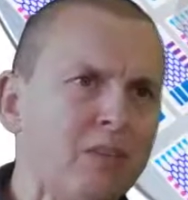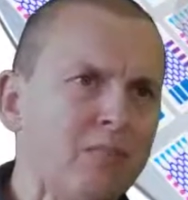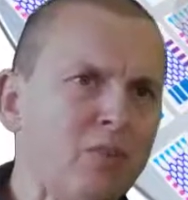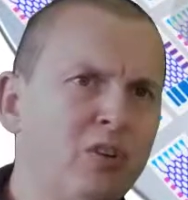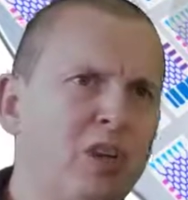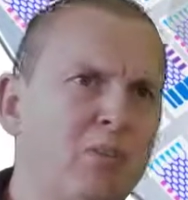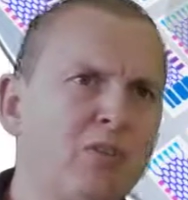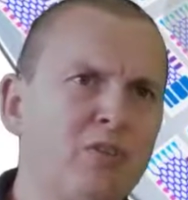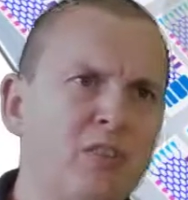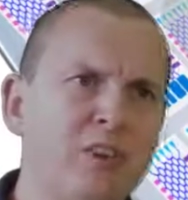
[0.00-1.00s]
Programmable
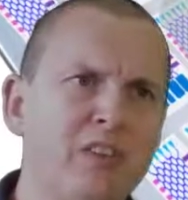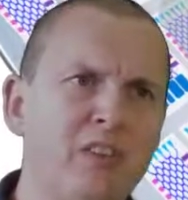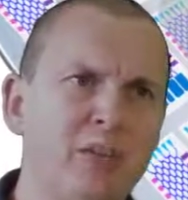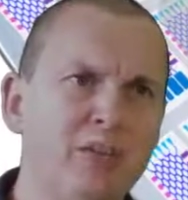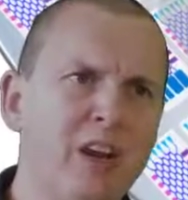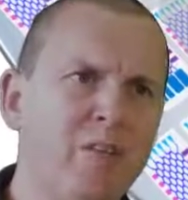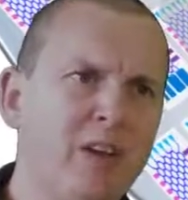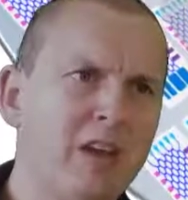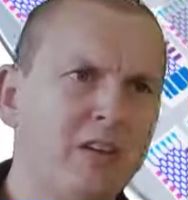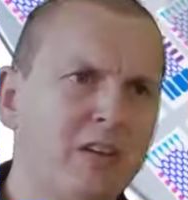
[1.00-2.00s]
photonics can really
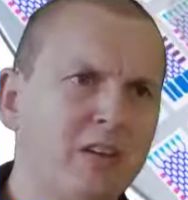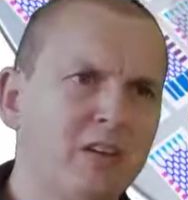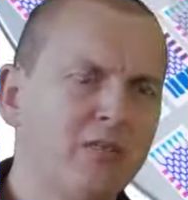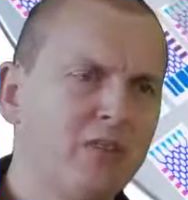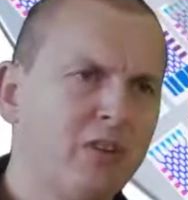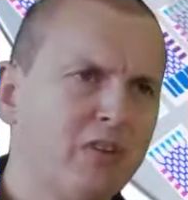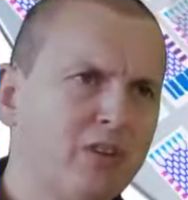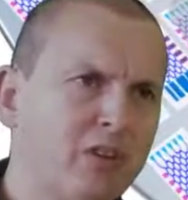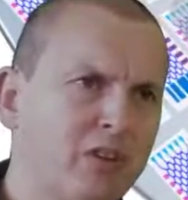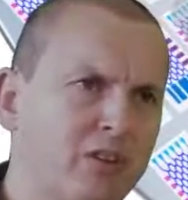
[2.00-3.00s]
make photonic
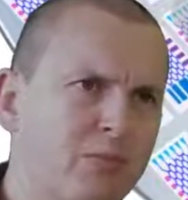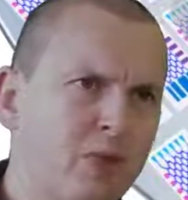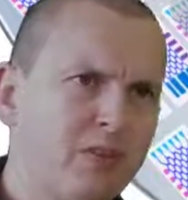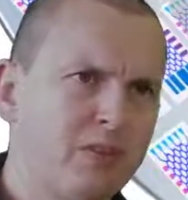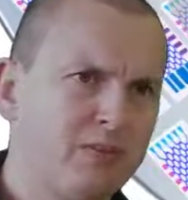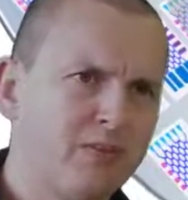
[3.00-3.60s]
circuits smarter,